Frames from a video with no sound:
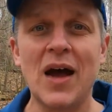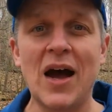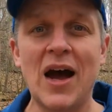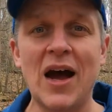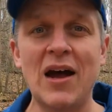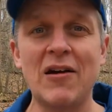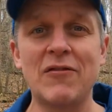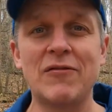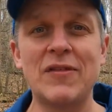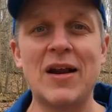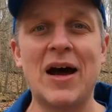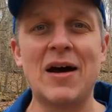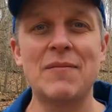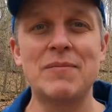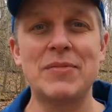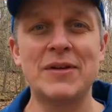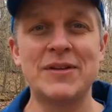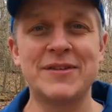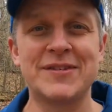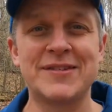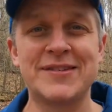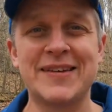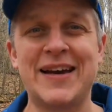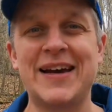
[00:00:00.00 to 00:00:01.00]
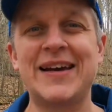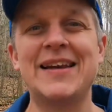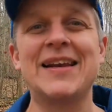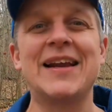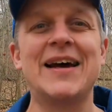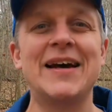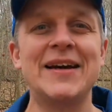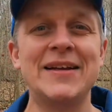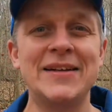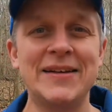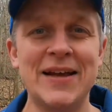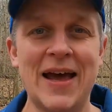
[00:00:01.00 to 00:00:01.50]
I've not been
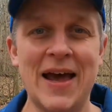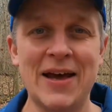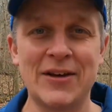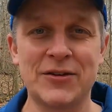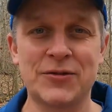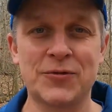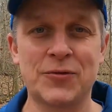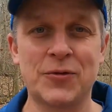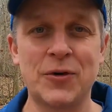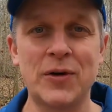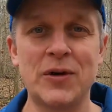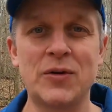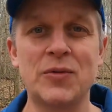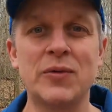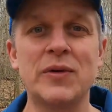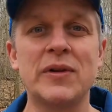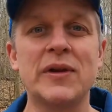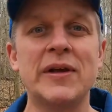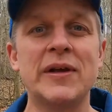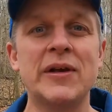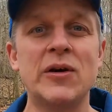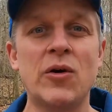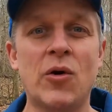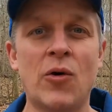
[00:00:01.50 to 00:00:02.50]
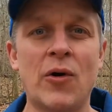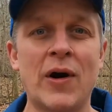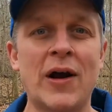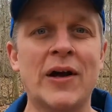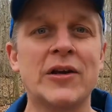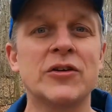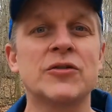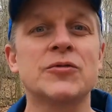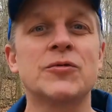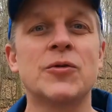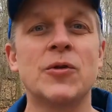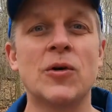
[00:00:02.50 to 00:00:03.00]
sidelined as frequently or
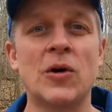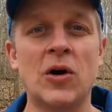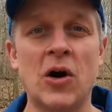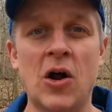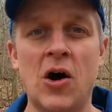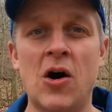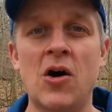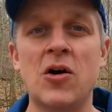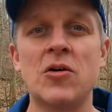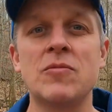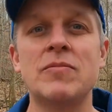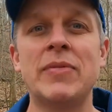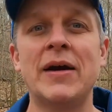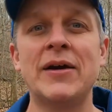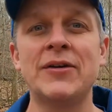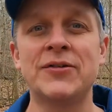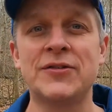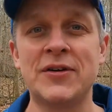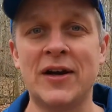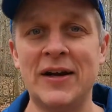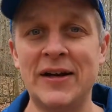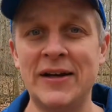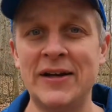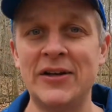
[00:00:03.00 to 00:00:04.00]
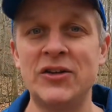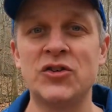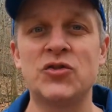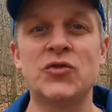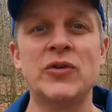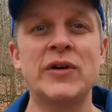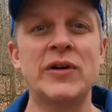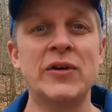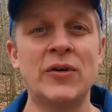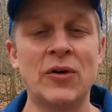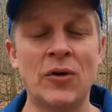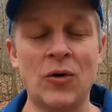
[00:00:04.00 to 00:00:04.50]
as for long based on
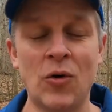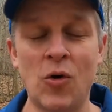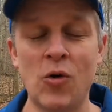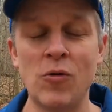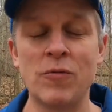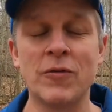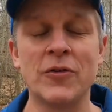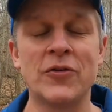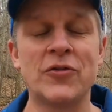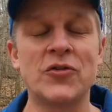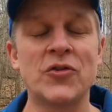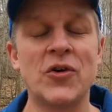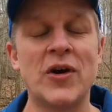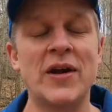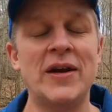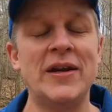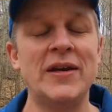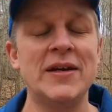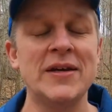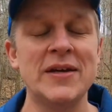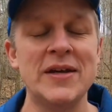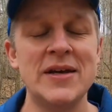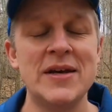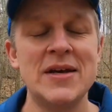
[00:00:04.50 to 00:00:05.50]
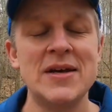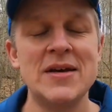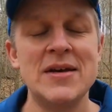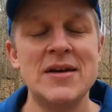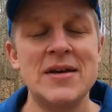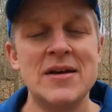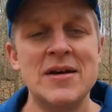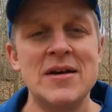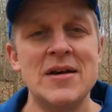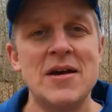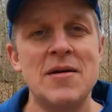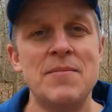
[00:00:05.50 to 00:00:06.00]
injury or overtraining,
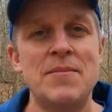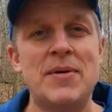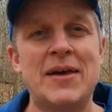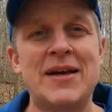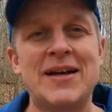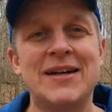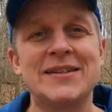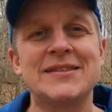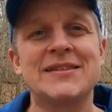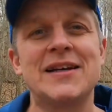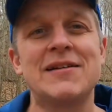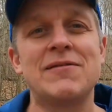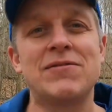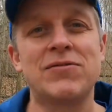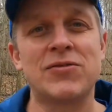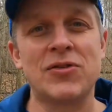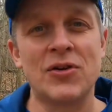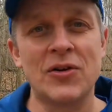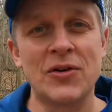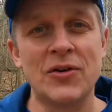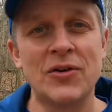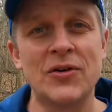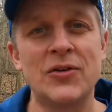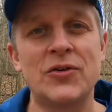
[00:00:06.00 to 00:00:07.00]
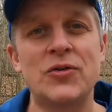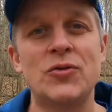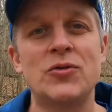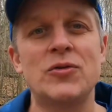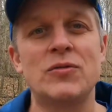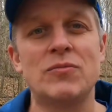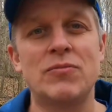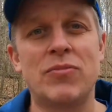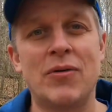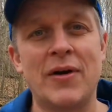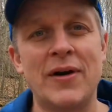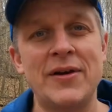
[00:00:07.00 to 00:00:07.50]
because I've learned to
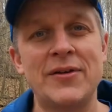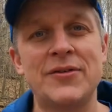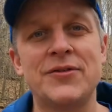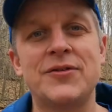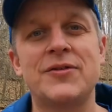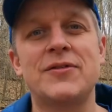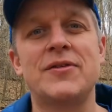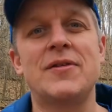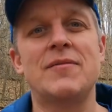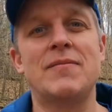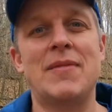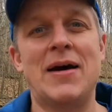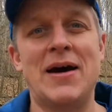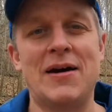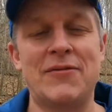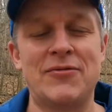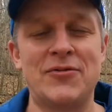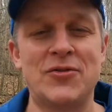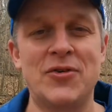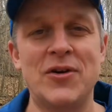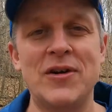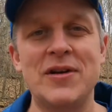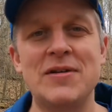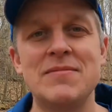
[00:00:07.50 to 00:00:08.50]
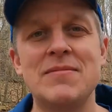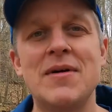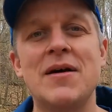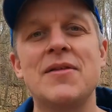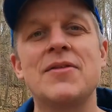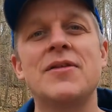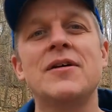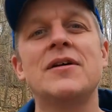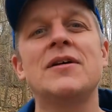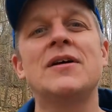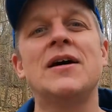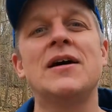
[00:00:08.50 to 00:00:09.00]
embrace the MAF training method.